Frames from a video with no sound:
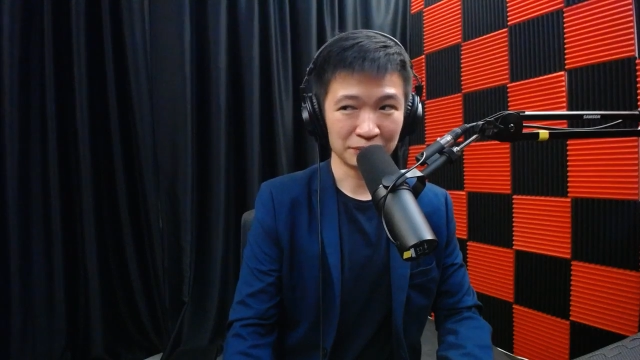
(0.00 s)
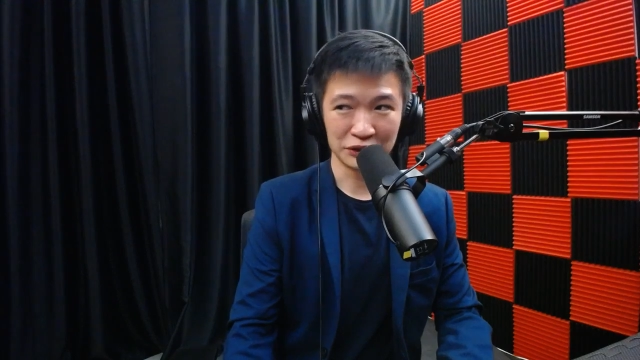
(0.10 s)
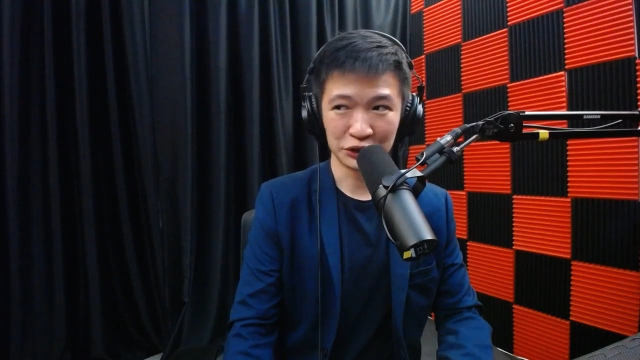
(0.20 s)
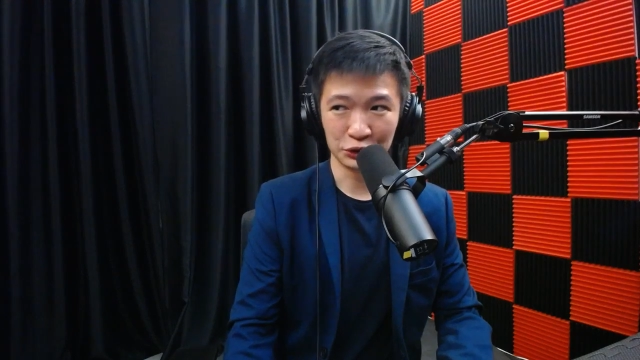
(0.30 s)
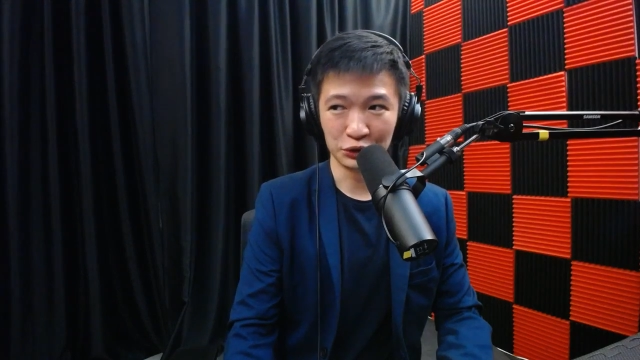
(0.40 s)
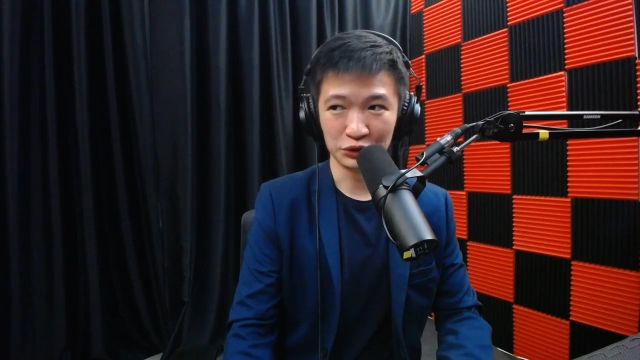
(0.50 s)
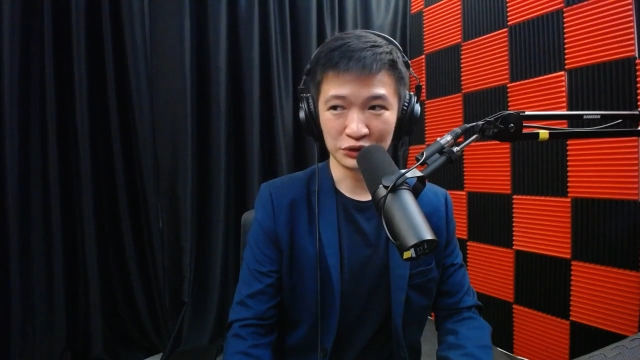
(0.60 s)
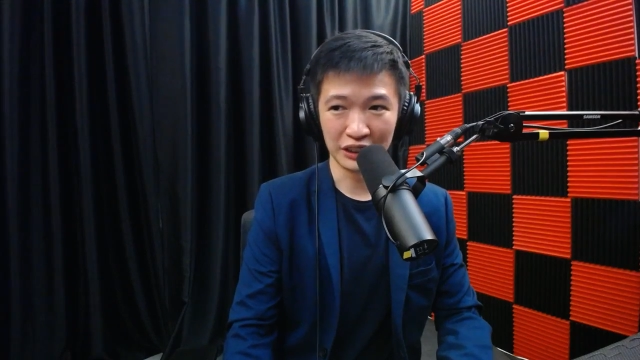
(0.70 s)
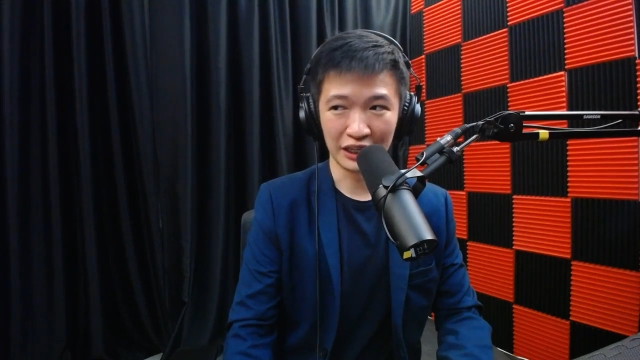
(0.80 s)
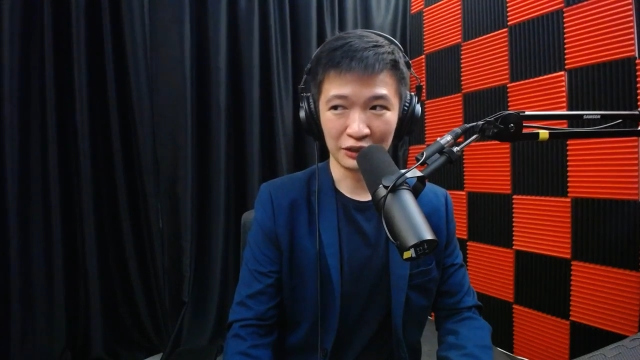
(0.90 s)
So
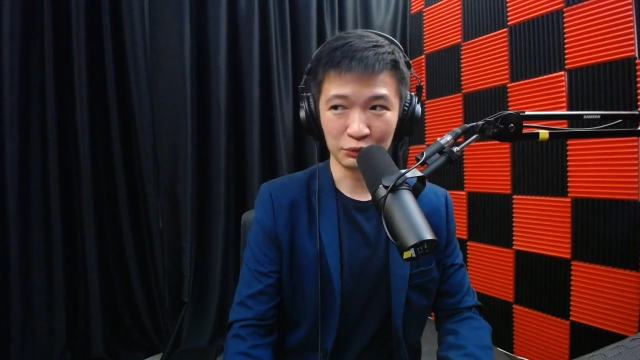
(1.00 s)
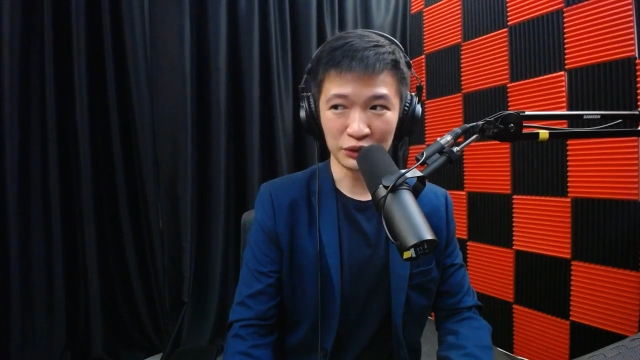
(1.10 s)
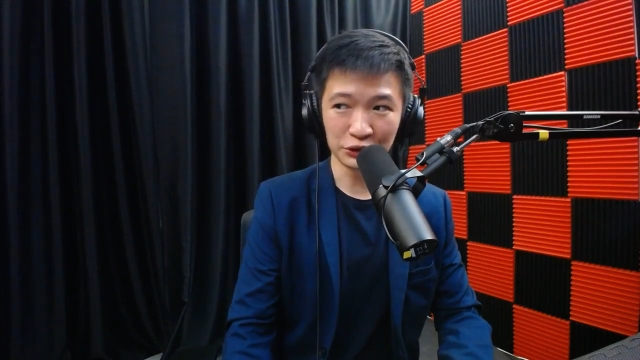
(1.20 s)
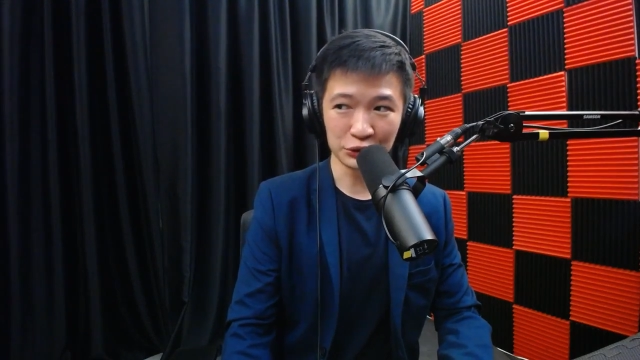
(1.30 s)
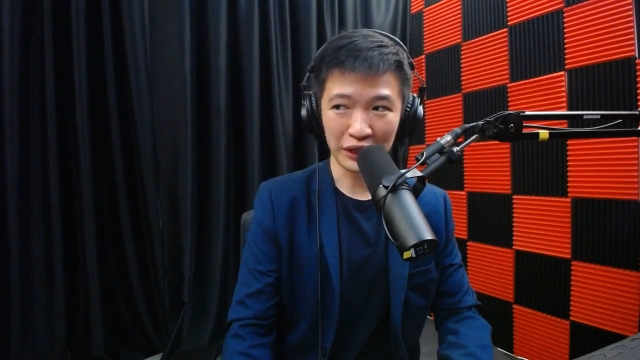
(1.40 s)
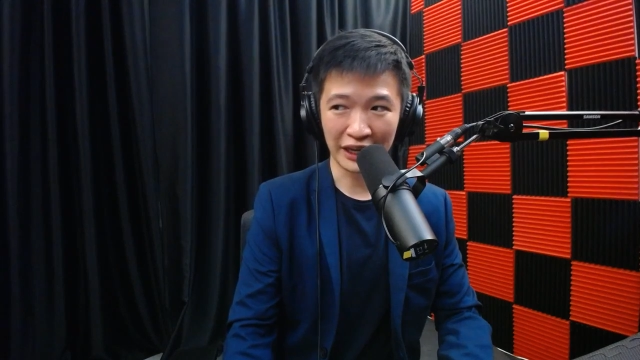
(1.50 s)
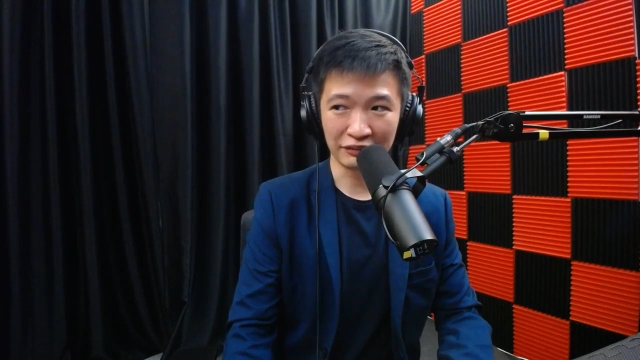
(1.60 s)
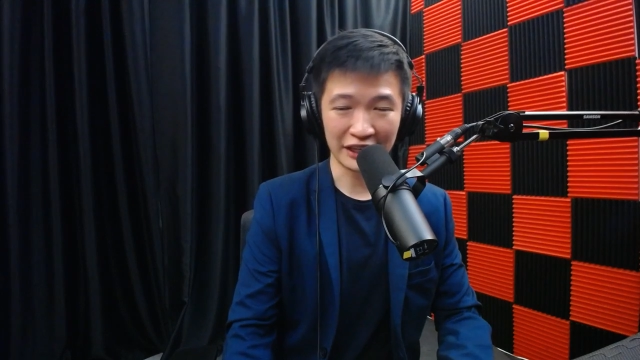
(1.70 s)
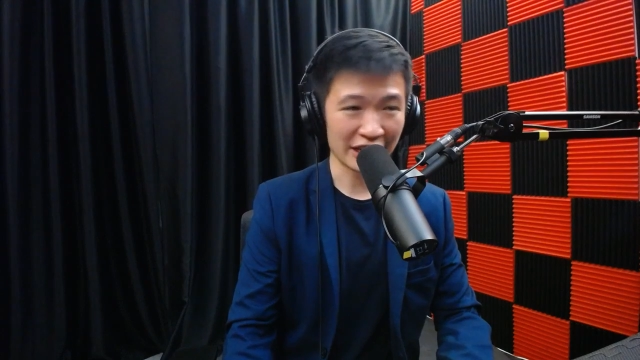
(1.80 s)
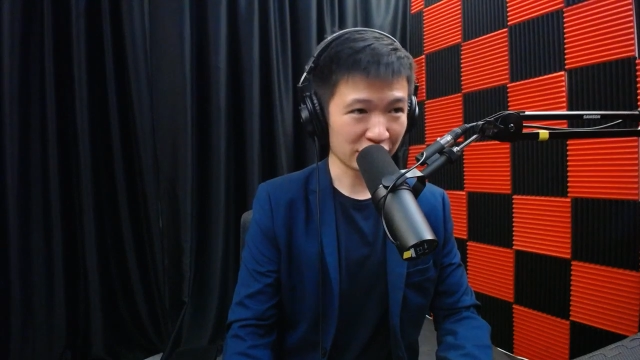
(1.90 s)
we also
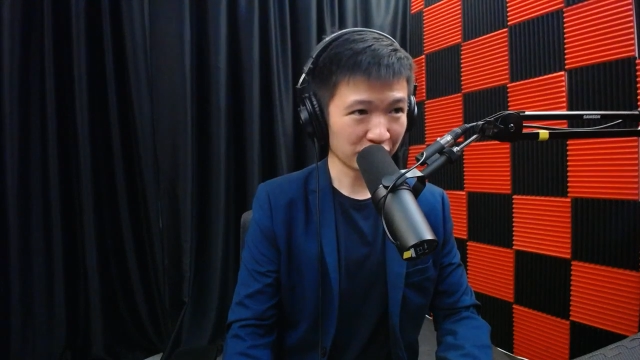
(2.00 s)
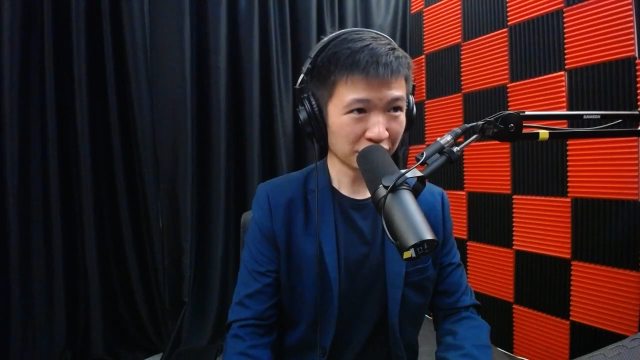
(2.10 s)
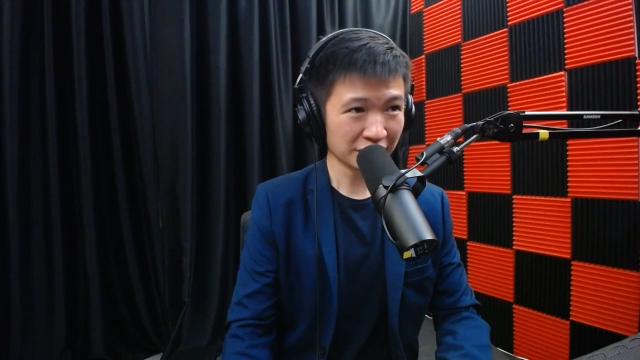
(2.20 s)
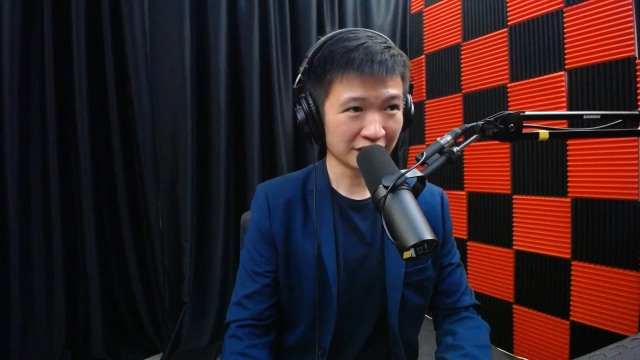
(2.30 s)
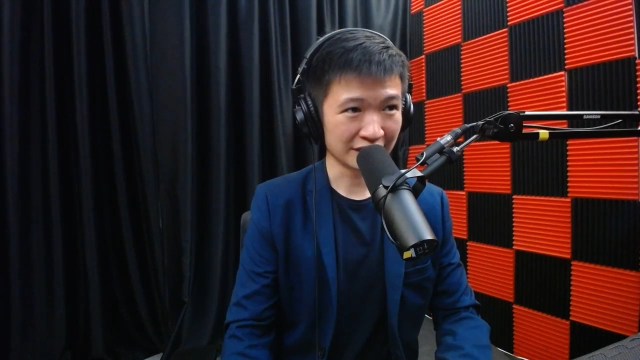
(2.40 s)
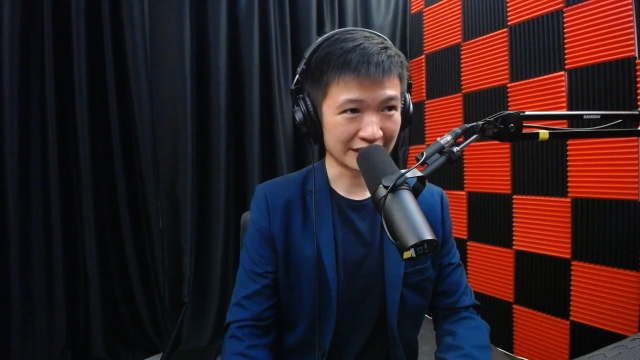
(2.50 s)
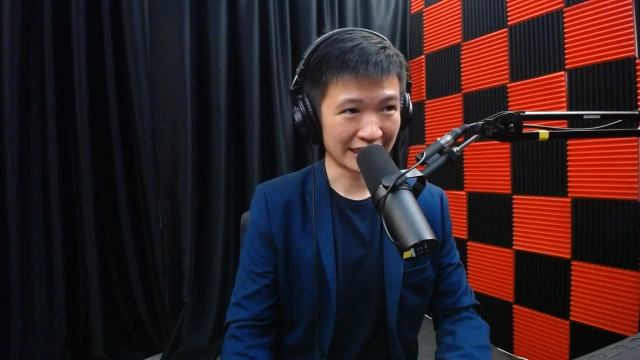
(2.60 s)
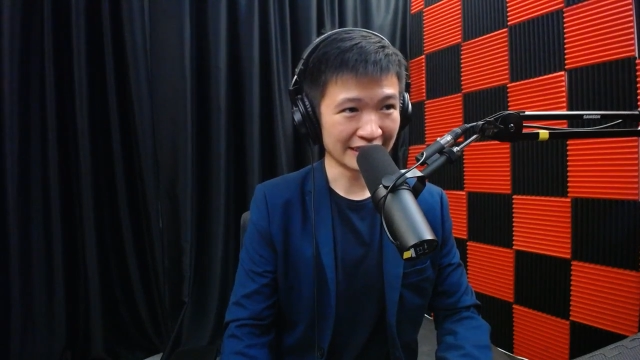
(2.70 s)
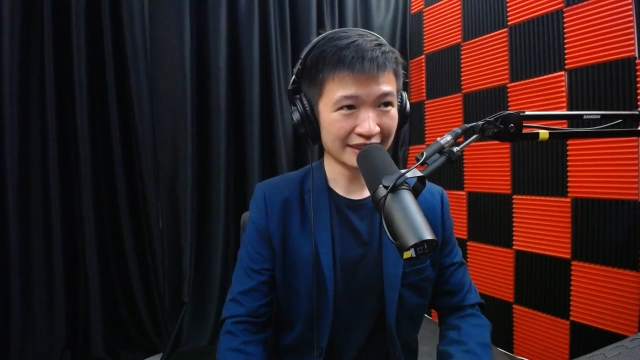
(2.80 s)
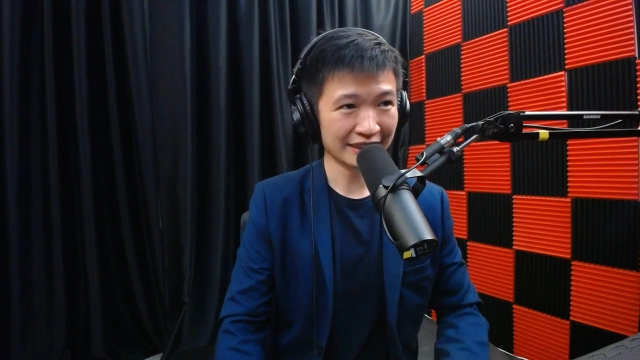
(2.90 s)
have Adro
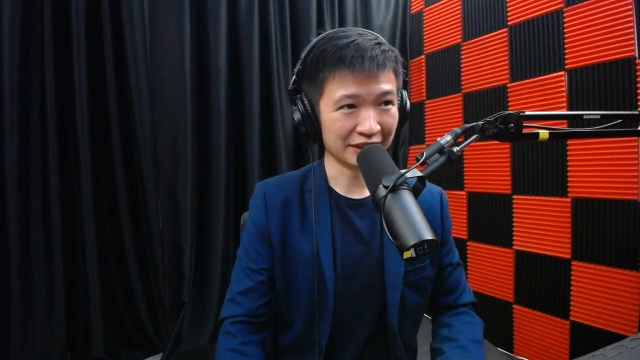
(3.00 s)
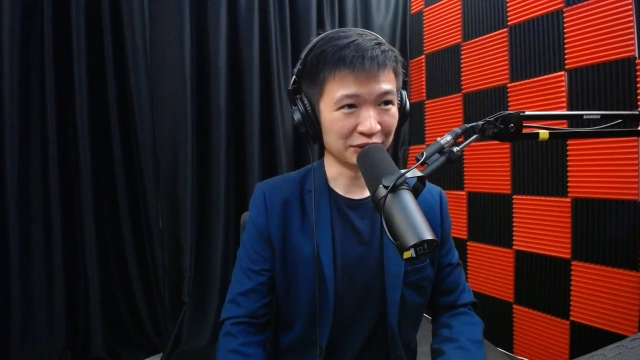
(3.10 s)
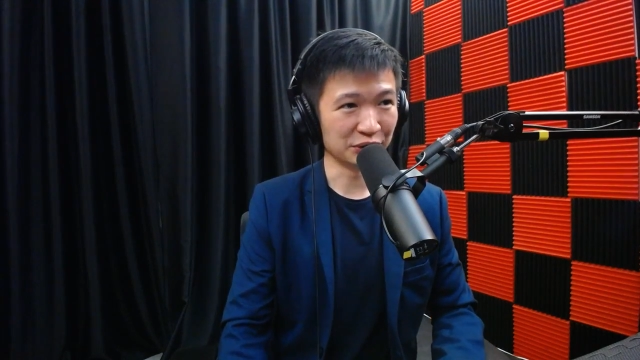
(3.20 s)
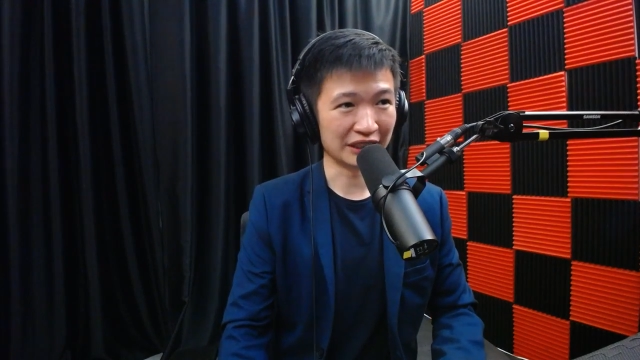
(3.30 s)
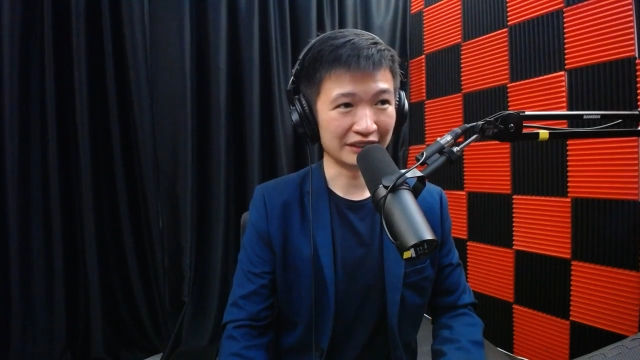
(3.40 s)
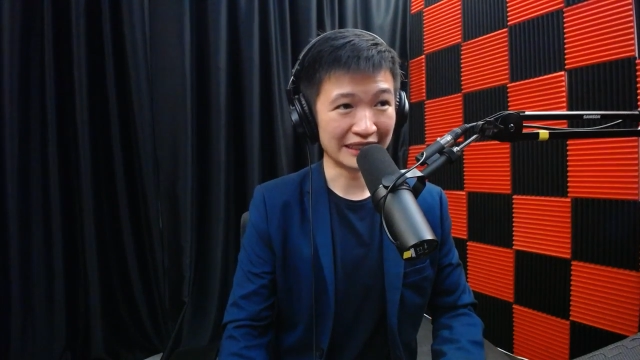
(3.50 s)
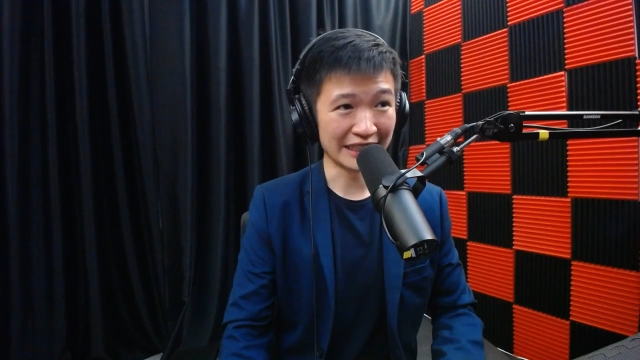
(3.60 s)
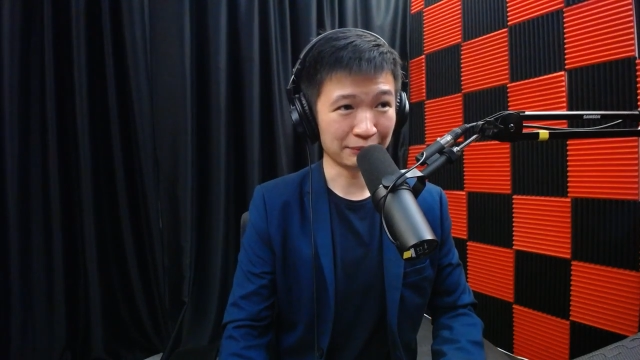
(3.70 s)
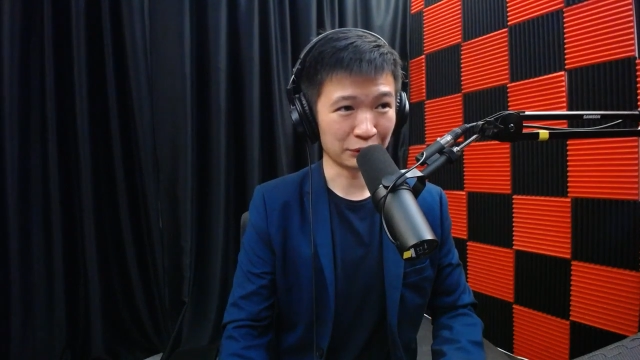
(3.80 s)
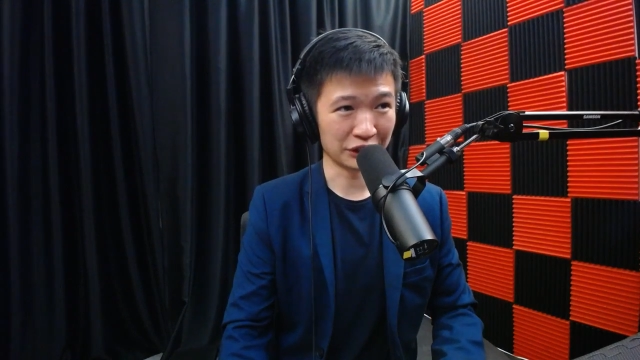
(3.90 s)
Tan, who's our
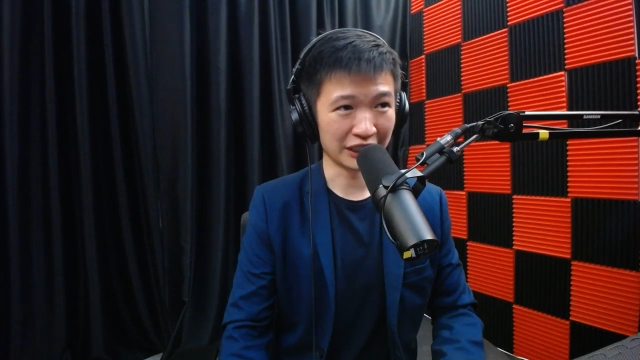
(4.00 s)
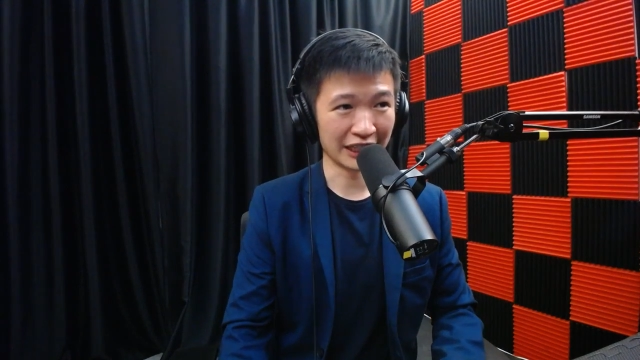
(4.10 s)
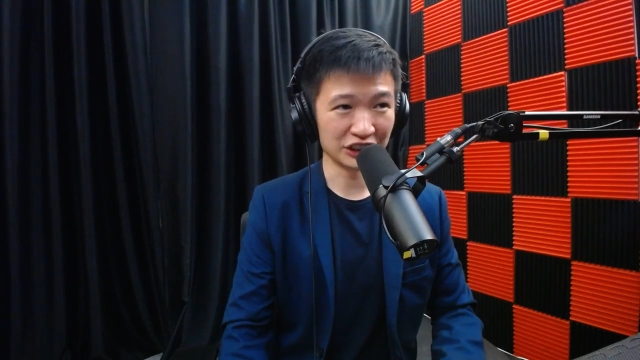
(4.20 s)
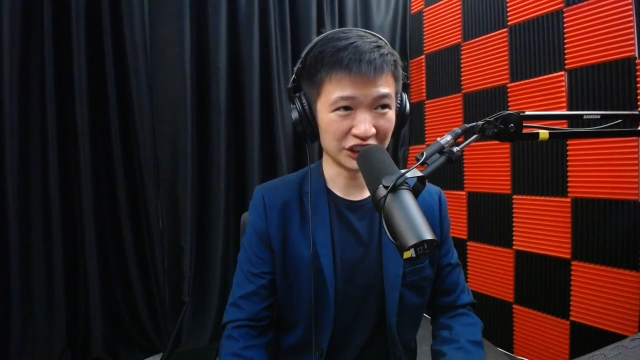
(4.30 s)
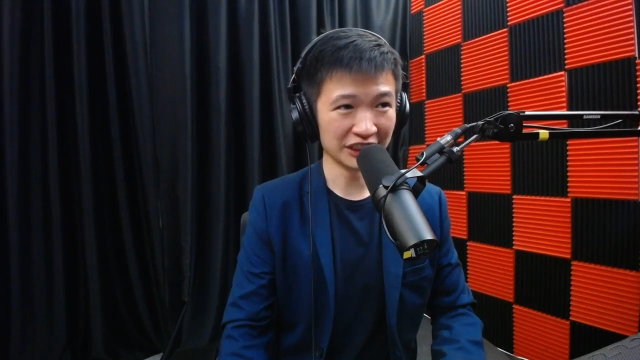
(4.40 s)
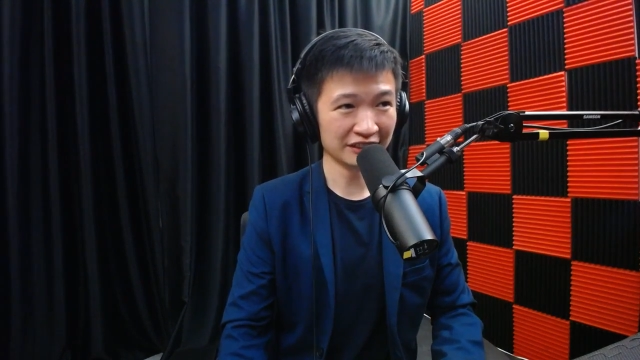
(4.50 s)
lead product engineer.